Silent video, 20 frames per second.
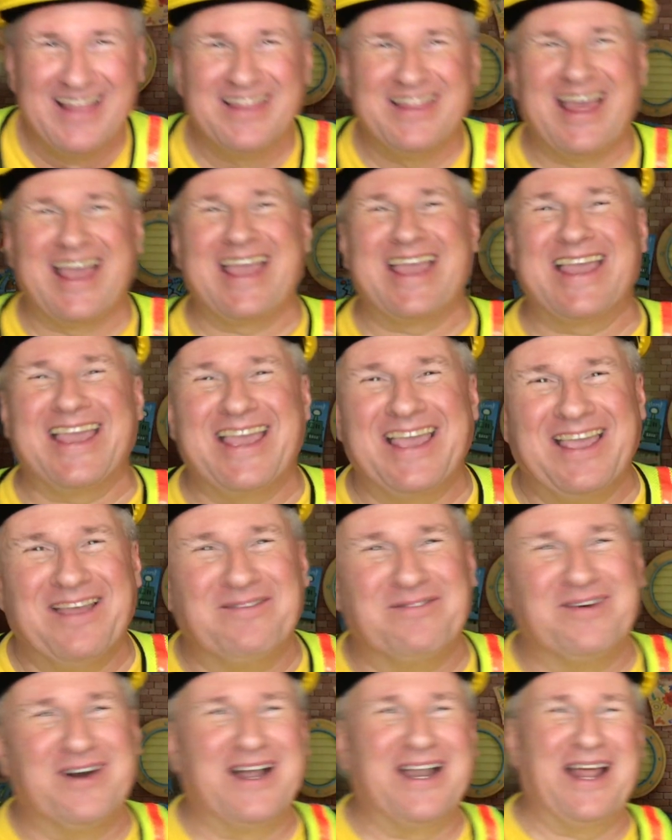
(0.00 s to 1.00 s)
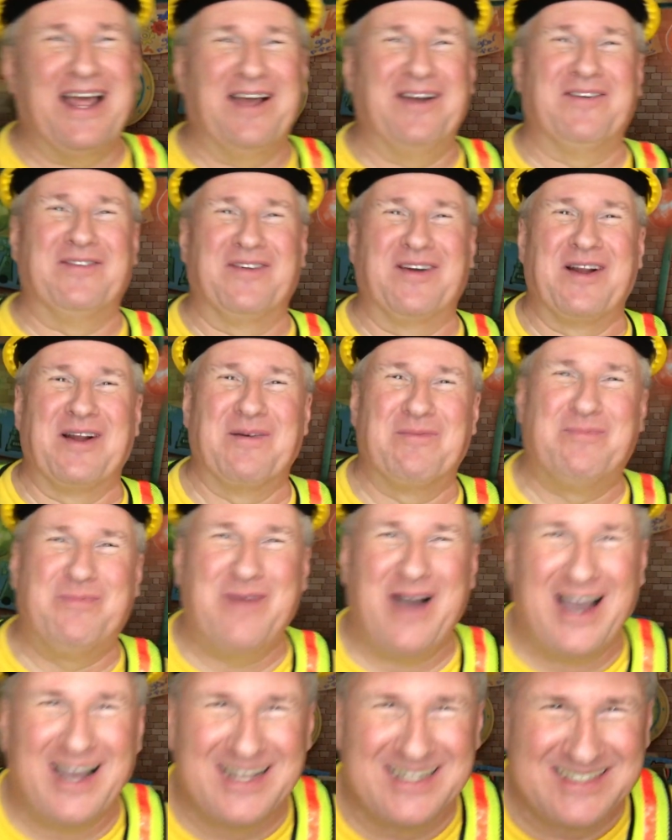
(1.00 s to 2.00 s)
they eat whatever
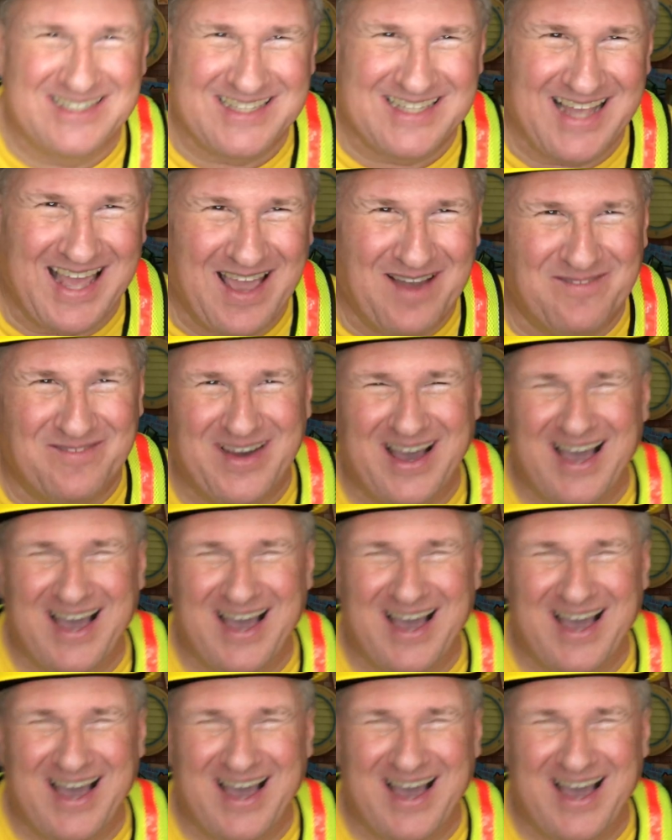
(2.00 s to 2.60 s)
bugs them.